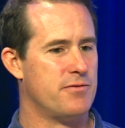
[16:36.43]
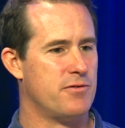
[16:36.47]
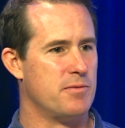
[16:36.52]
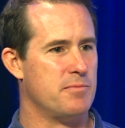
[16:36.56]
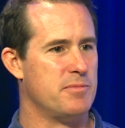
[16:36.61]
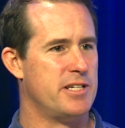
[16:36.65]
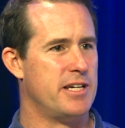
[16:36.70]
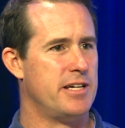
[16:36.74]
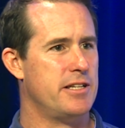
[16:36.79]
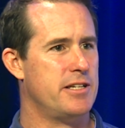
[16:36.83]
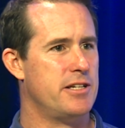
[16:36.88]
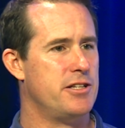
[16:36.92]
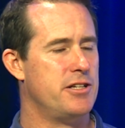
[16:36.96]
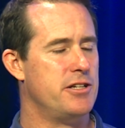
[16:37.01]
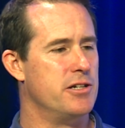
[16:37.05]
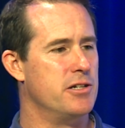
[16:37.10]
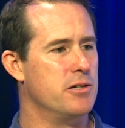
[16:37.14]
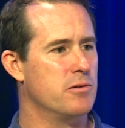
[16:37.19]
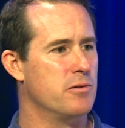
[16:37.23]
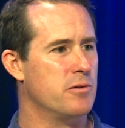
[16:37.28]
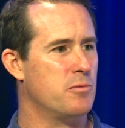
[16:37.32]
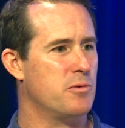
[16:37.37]
From 10 to
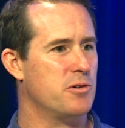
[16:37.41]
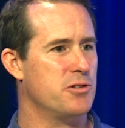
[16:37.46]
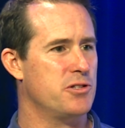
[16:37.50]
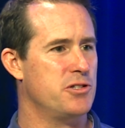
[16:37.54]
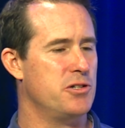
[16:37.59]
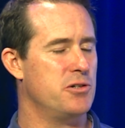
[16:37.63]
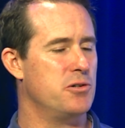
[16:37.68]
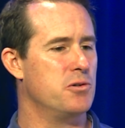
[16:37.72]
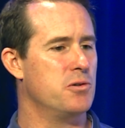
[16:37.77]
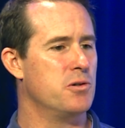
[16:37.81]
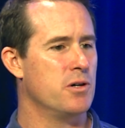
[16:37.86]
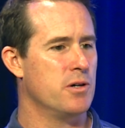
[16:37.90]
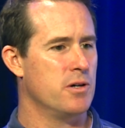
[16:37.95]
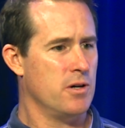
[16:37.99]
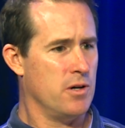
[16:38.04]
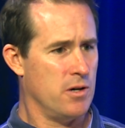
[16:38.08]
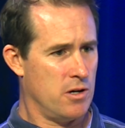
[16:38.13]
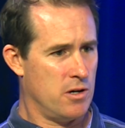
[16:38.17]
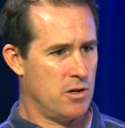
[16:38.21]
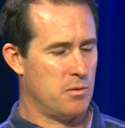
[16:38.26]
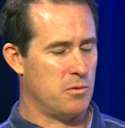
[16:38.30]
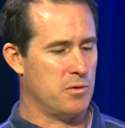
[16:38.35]
2, and we'll
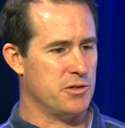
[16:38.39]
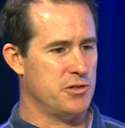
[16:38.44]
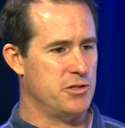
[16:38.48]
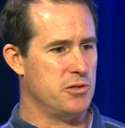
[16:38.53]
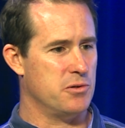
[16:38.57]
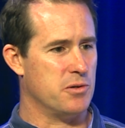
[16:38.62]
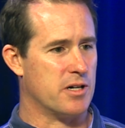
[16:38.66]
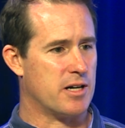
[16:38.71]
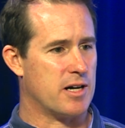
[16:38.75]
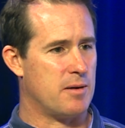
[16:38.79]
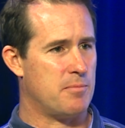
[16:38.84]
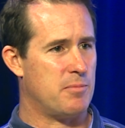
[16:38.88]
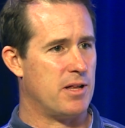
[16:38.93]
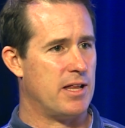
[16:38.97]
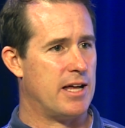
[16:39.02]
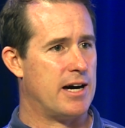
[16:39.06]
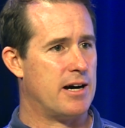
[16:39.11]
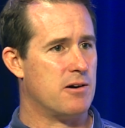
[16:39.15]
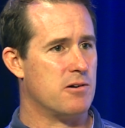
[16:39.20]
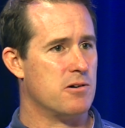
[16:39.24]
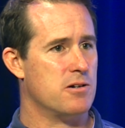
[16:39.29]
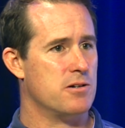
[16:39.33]
do a couple
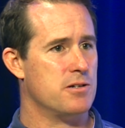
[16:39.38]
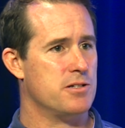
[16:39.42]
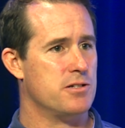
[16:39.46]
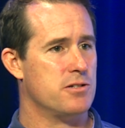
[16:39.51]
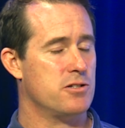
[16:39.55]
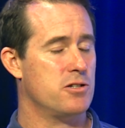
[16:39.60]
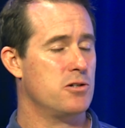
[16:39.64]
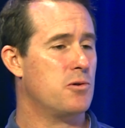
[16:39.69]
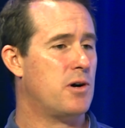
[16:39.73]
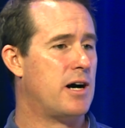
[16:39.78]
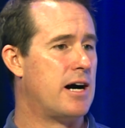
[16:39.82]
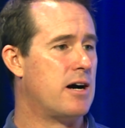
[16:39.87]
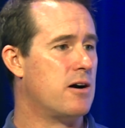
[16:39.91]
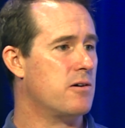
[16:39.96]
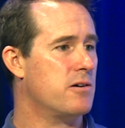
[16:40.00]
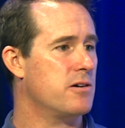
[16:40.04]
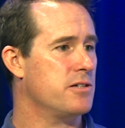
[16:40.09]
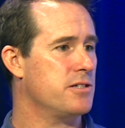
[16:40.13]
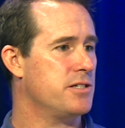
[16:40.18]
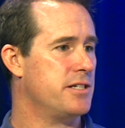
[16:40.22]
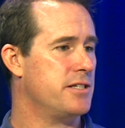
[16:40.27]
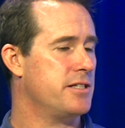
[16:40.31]
hours, 2
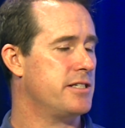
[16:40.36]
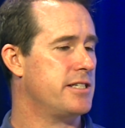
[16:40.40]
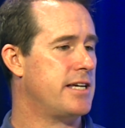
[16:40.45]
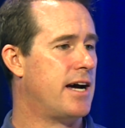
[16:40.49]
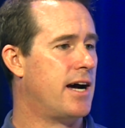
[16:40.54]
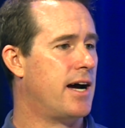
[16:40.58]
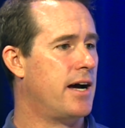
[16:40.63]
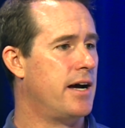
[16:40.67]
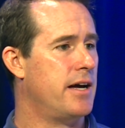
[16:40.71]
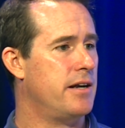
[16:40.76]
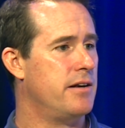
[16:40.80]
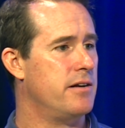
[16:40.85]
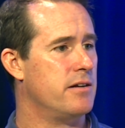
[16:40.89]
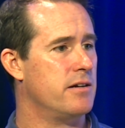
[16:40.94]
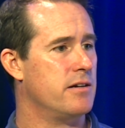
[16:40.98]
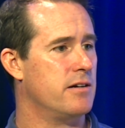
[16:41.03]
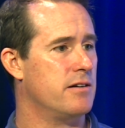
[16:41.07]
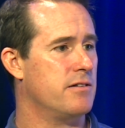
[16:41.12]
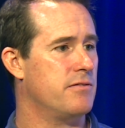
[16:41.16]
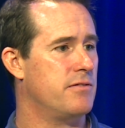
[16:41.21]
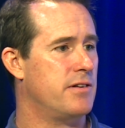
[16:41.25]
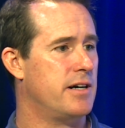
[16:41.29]
hours inside
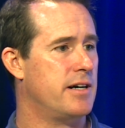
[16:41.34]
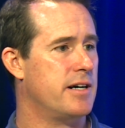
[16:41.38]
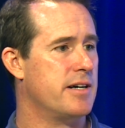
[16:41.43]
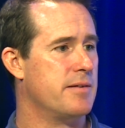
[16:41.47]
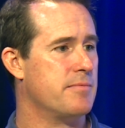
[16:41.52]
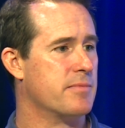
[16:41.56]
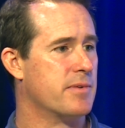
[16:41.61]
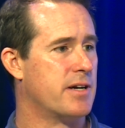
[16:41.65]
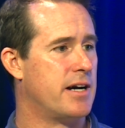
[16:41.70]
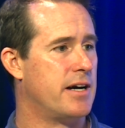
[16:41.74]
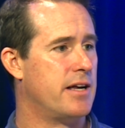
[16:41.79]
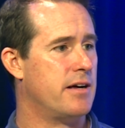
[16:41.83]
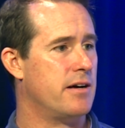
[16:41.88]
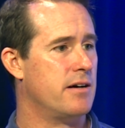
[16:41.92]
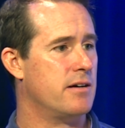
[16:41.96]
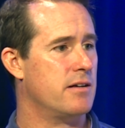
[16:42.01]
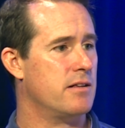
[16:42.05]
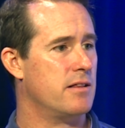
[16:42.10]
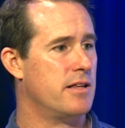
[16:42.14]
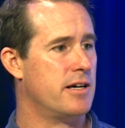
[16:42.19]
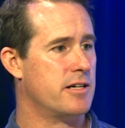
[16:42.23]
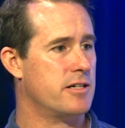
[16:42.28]
of kind
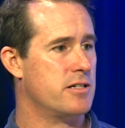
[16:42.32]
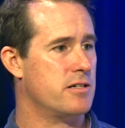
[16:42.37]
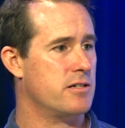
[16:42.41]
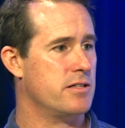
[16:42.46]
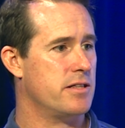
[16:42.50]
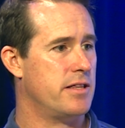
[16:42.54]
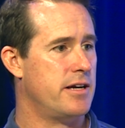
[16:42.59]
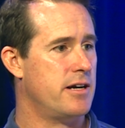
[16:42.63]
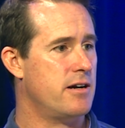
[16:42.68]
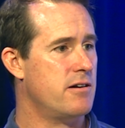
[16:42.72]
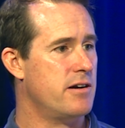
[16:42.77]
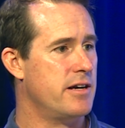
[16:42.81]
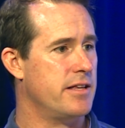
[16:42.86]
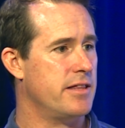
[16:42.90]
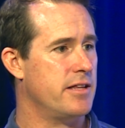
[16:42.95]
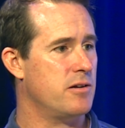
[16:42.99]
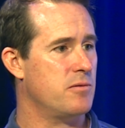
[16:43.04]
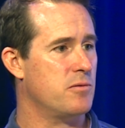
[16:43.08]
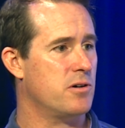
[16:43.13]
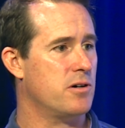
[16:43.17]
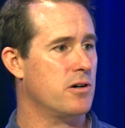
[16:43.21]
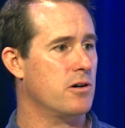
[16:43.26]
of lecture and theory, and
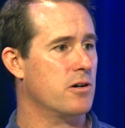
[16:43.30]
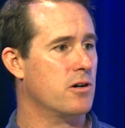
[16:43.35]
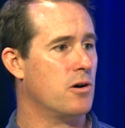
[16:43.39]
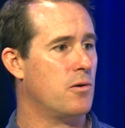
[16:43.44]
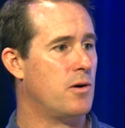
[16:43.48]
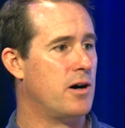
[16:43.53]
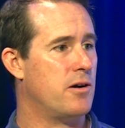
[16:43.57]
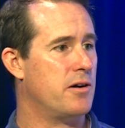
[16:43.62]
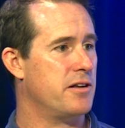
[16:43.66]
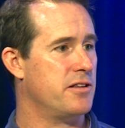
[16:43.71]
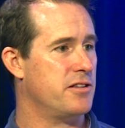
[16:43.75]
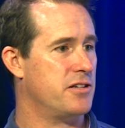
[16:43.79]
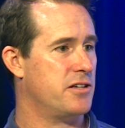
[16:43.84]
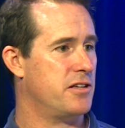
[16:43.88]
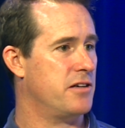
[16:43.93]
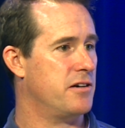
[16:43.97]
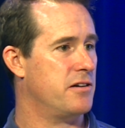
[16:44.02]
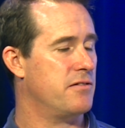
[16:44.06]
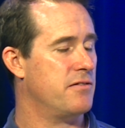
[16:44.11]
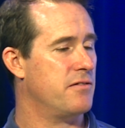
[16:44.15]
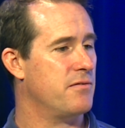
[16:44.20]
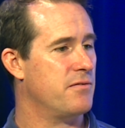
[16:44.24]
then we'll go out into
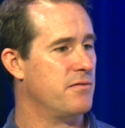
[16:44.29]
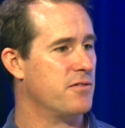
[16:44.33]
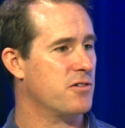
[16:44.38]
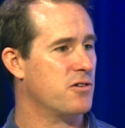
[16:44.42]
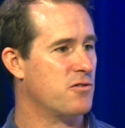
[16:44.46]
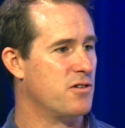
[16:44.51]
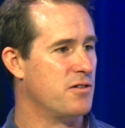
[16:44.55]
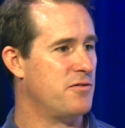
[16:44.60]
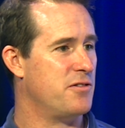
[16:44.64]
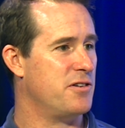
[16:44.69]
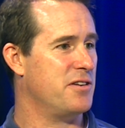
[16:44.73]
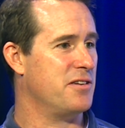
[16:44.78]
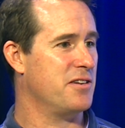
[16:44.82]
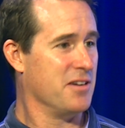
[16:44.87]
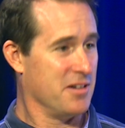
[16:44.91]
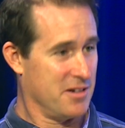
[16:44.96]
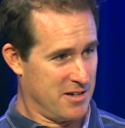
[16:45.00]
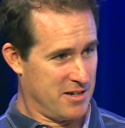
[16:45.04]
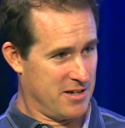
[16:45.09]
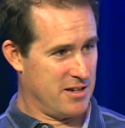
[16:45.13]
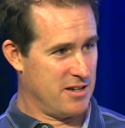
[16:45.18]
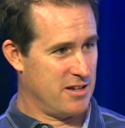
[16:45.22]
the Griffin
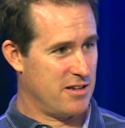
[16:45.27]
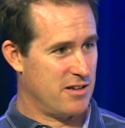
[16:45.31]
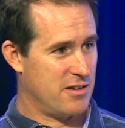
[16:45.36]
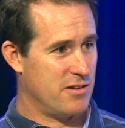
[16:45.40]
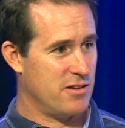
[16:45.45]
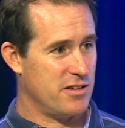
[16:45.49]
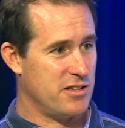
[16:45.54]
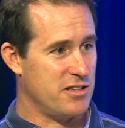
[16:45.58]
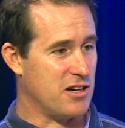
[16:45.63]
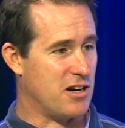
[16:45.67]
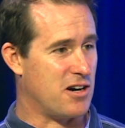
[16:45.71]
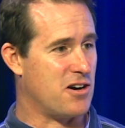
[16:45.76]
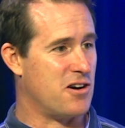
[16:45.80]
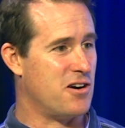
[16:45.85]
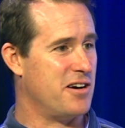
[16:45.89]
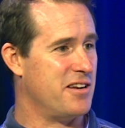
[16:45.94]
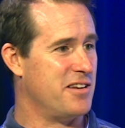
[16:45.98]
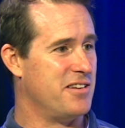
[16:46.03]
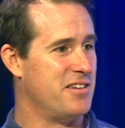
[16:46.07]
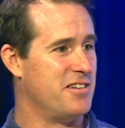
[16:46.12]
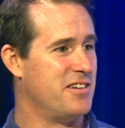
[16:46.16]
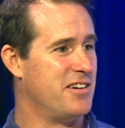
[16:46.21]
yard
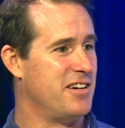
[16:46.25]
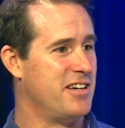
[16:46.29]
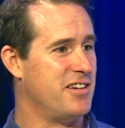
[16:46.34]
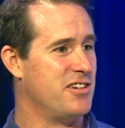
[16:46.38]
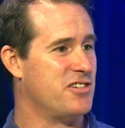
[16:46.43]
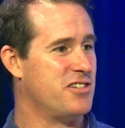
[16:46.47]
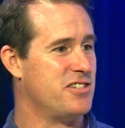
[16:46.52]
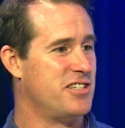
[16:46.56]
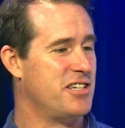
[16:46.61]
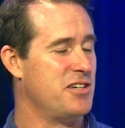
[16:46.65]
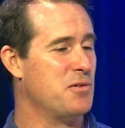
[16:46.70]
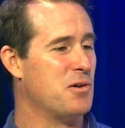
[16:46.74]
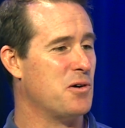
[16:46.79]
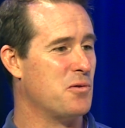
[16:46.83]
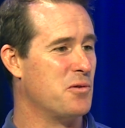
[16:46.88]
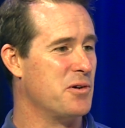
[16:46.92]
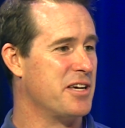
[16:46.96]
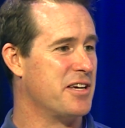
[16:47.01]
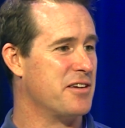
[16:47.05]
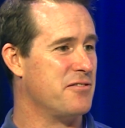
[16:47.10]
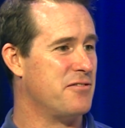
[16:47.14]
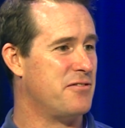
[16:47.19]
and see what
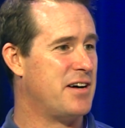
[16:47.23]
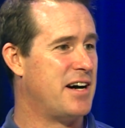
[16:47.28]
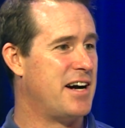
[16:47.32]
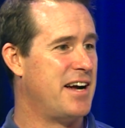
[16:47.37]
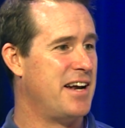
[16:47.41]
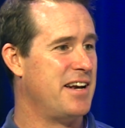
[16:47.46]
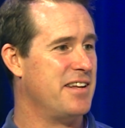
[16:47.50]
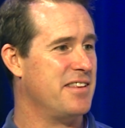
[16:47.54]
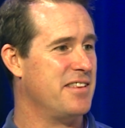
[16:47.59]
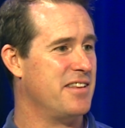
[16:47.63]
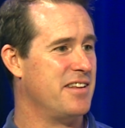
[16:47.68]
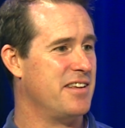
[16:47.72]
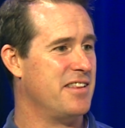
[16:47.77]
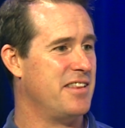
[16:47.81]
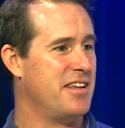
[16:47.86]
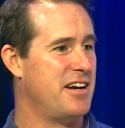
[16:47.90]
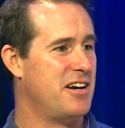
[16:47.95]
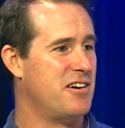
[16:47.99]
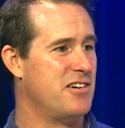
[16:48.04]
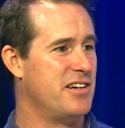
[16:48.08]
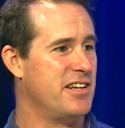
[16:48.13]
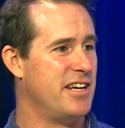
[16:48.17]
we can find in
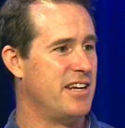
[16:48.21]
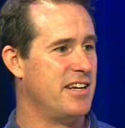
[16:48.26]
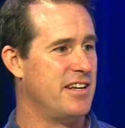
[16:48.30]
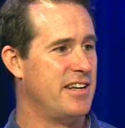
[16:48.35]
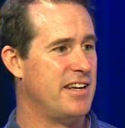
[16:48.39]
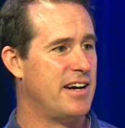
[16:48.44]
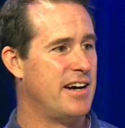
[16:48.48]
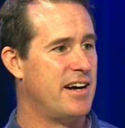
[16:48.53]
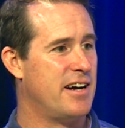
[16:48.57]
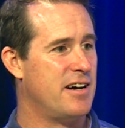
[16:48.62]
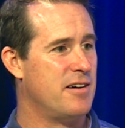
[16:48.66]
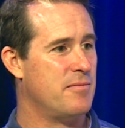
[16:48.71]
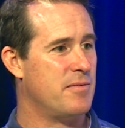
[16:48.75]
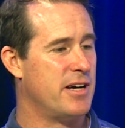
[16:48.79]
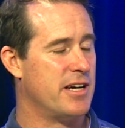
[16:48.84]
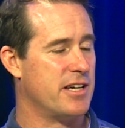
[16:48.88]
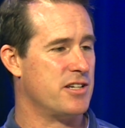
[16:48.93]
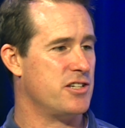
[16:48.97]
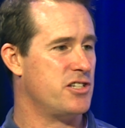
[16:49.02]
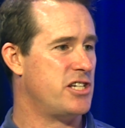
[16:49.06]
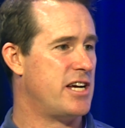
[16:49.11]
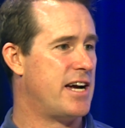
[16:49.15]
there, and I
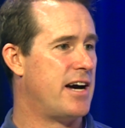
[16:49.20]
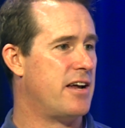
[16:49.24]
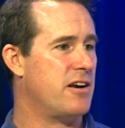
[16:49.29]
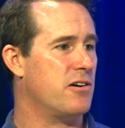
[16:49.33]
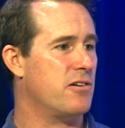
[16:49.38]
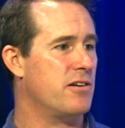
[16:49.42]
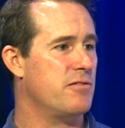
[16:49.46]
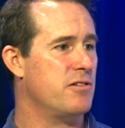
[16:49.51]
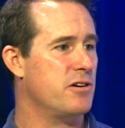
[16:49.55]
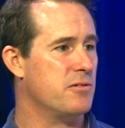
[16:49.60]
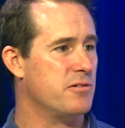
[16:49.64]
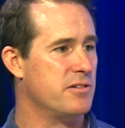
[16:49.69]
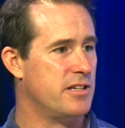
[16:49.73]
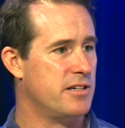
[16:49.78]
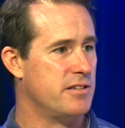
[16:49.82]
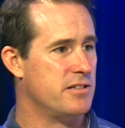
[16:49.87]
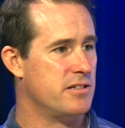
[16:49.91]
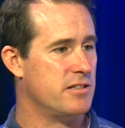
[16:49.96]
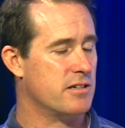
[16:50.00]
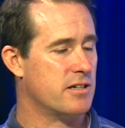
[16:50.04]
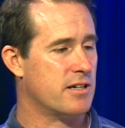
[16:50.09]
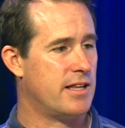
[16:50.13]
can shadow everyone
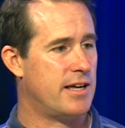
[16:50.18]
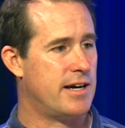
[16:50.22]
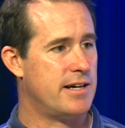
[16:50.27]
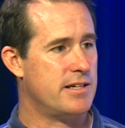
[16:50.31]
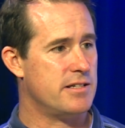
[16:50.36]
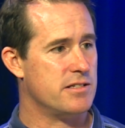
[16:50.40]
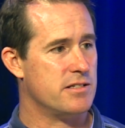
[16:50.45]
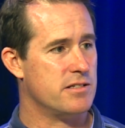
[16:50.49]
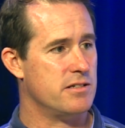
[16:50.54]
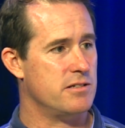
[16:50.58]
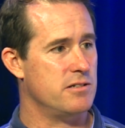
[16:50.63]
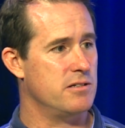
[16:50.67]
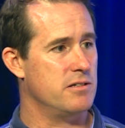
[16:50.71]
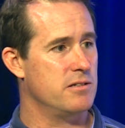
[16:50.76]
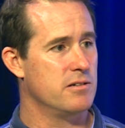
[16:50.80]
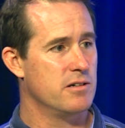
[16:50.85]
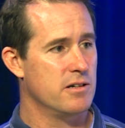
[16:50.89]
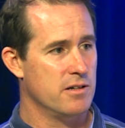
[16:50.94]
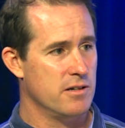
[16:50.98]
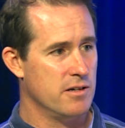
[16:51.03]
that's in the class to